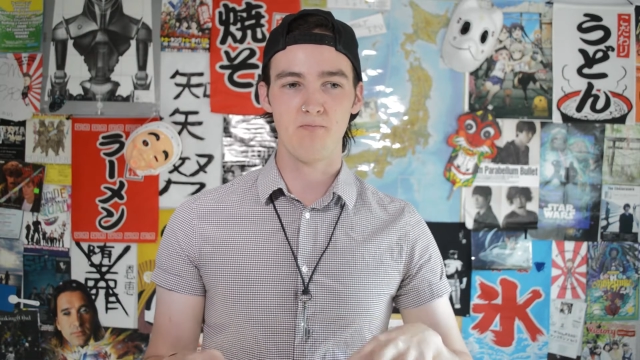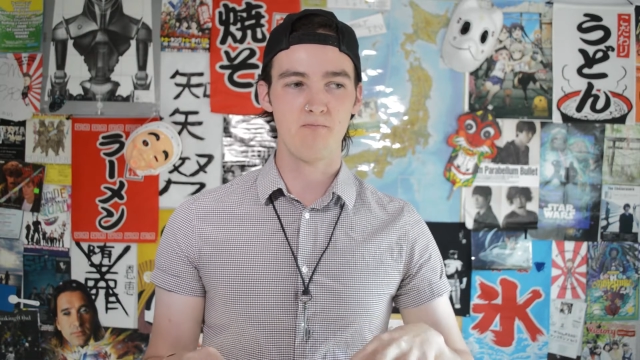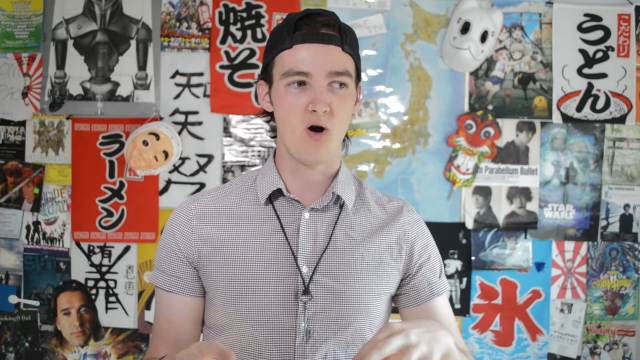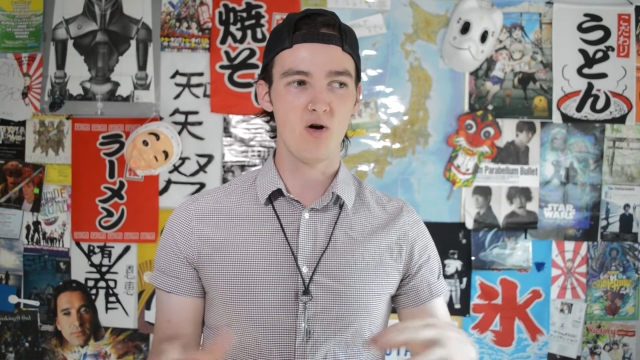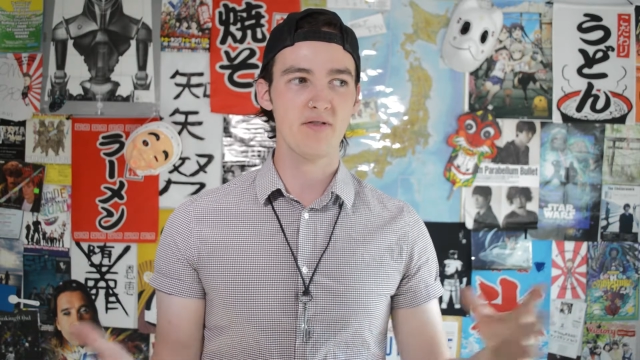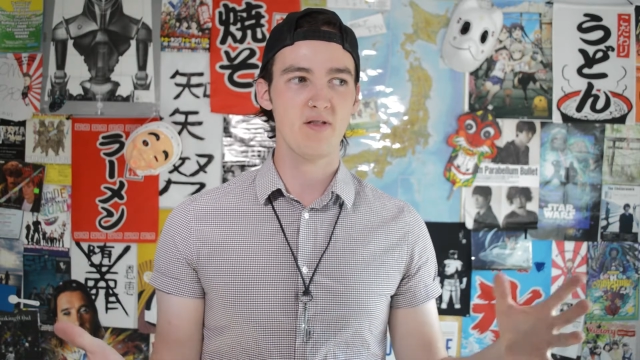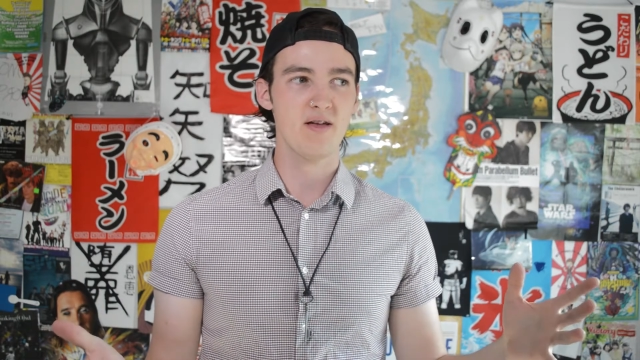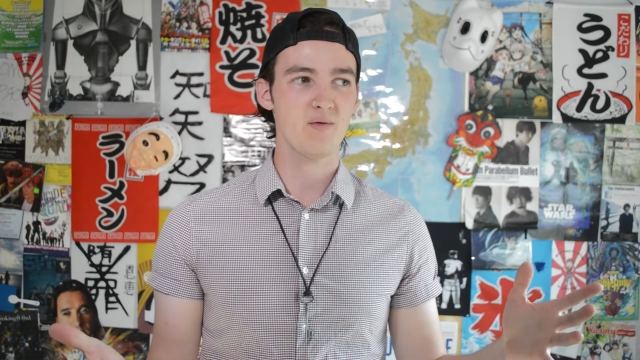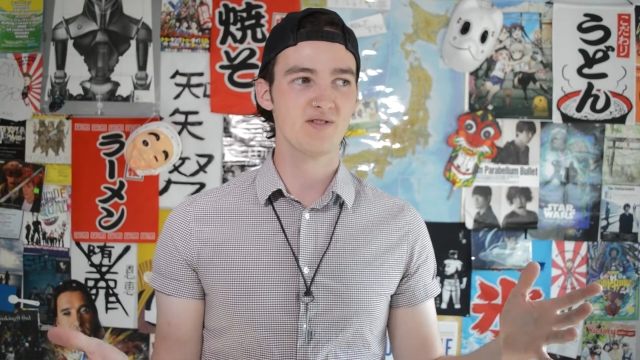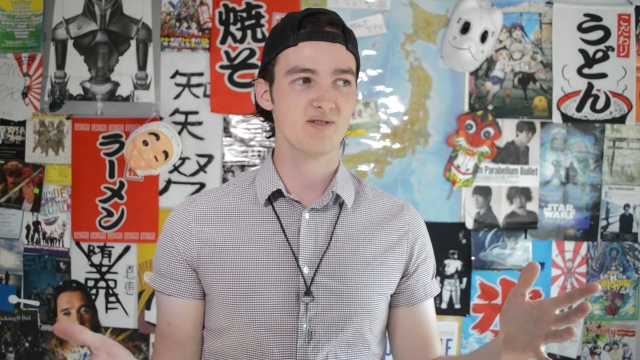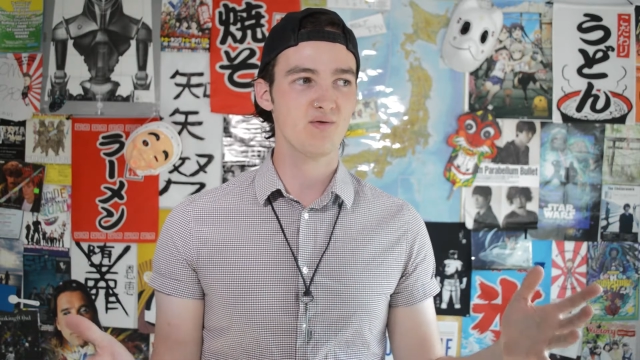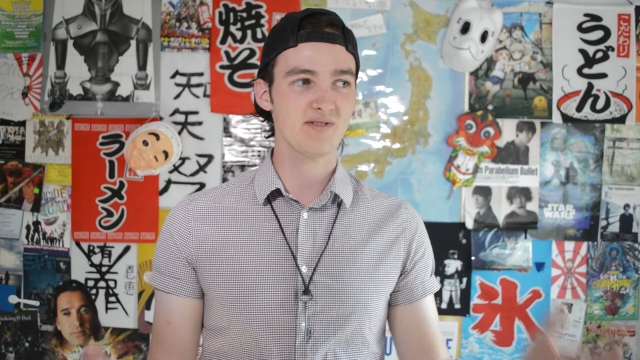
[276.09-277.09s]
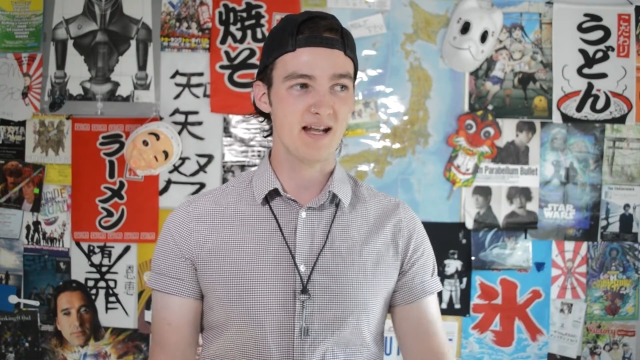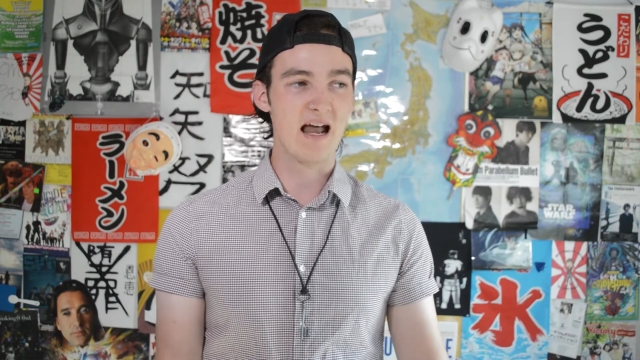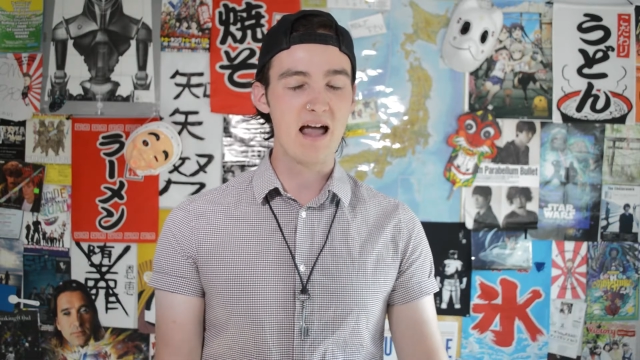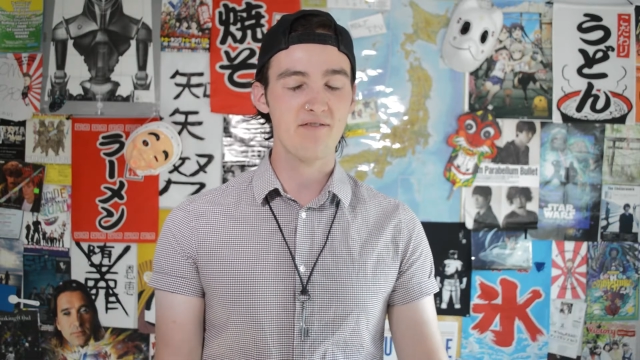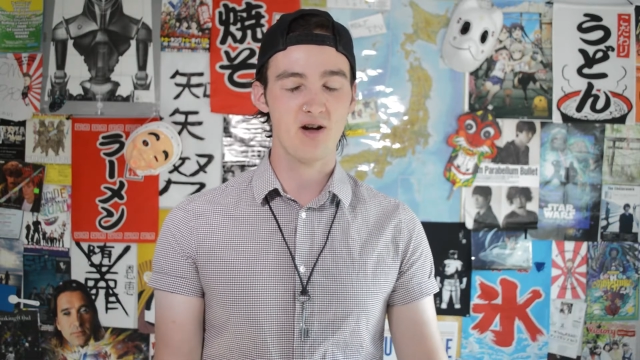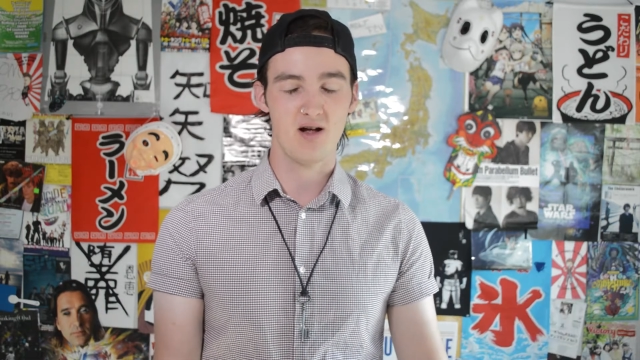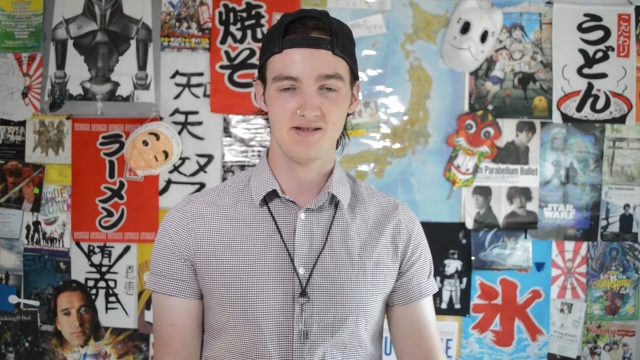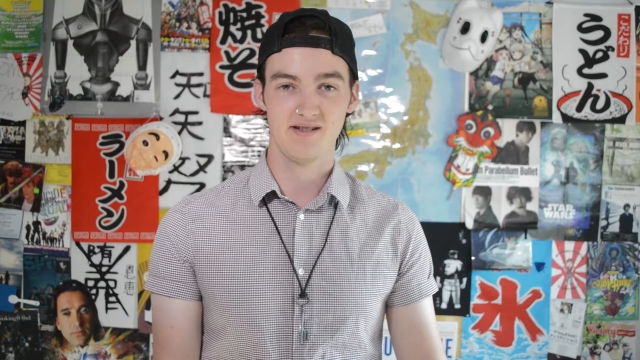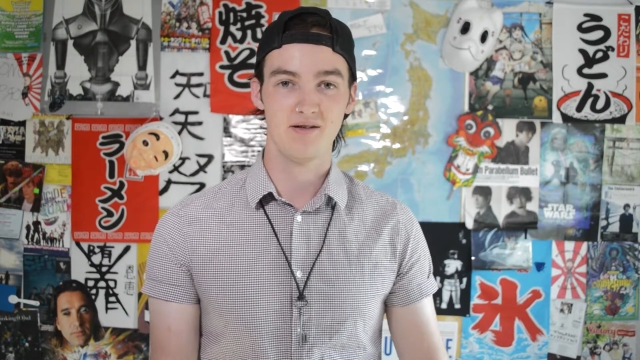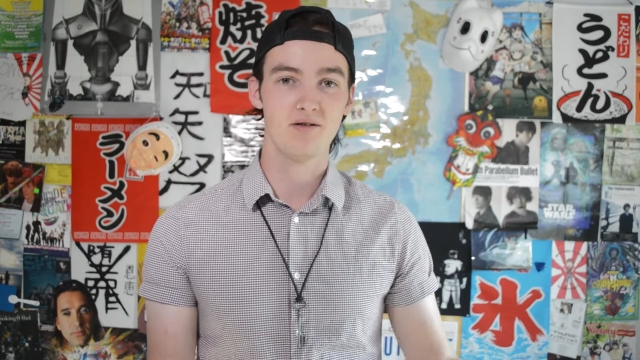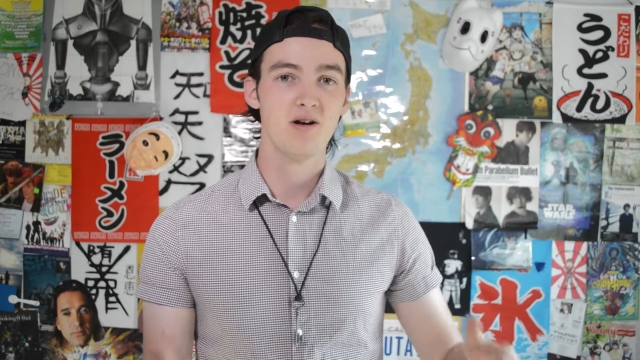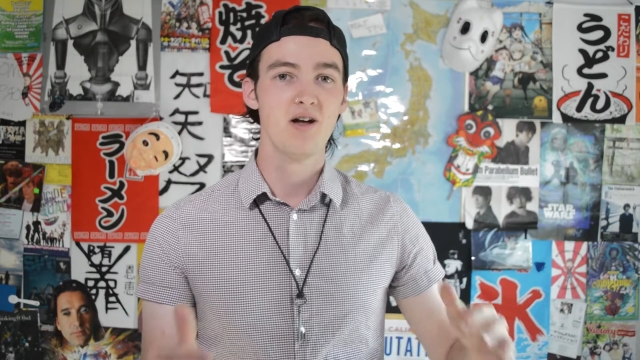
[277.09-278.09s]
all the language schools that I've gone
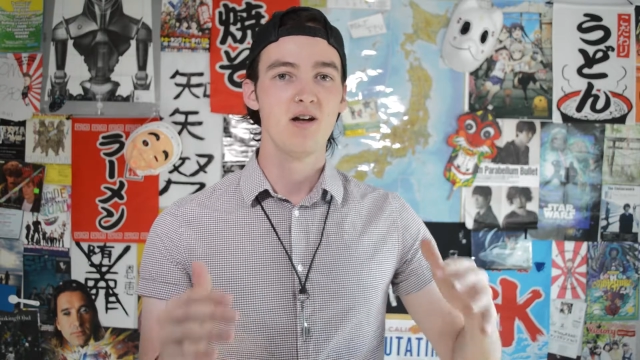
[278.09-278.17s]
to,